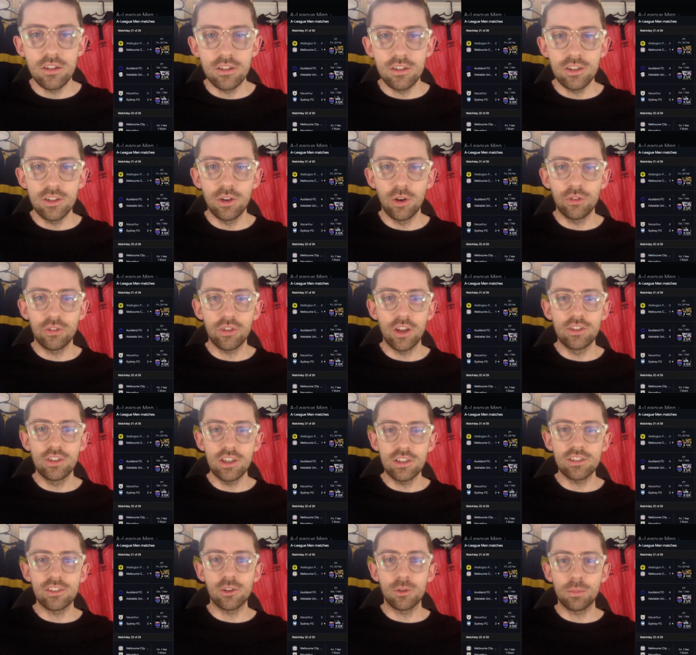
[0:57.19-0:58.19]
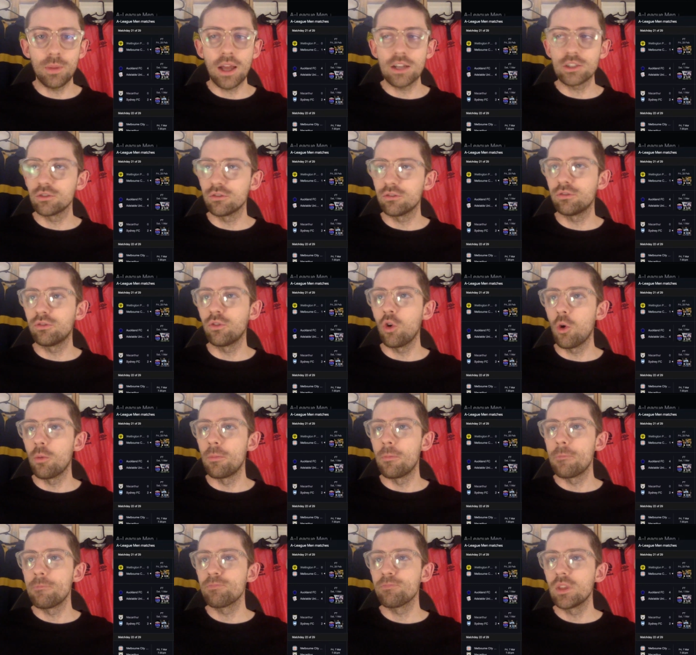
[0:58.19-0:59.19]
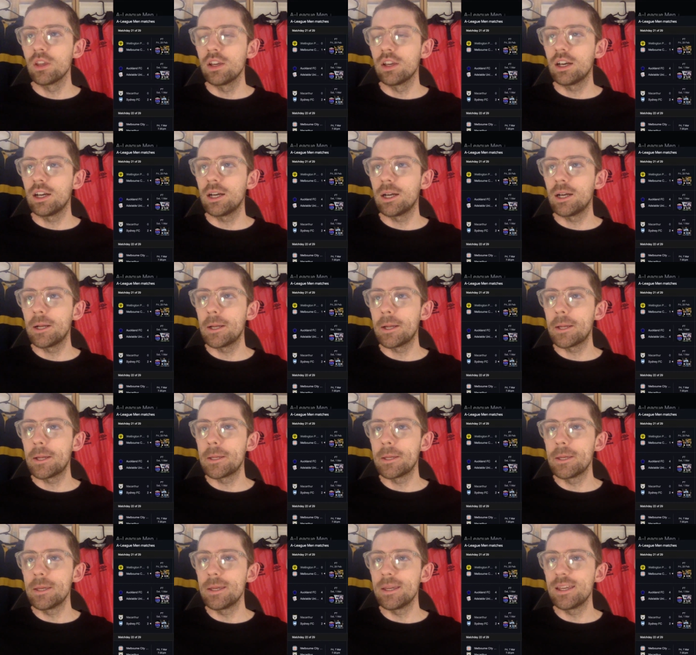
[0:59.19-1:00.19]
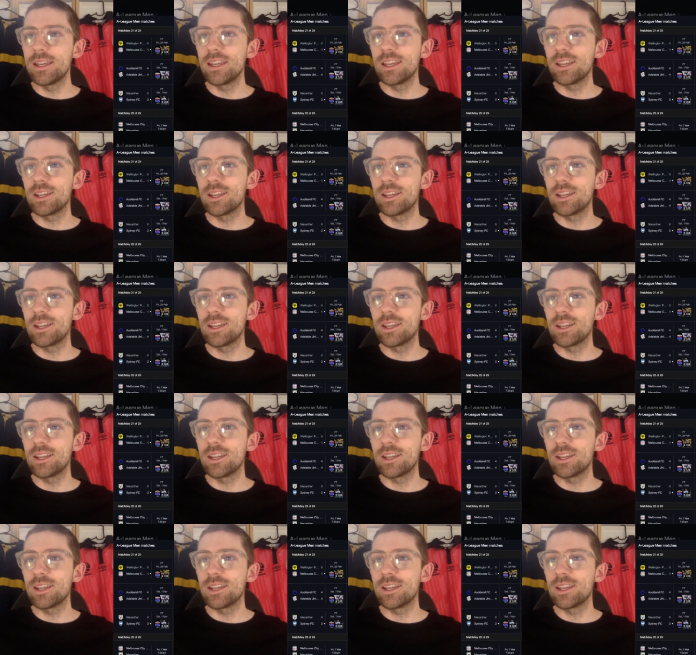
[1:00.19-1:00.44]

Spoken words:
a decent little patch of form here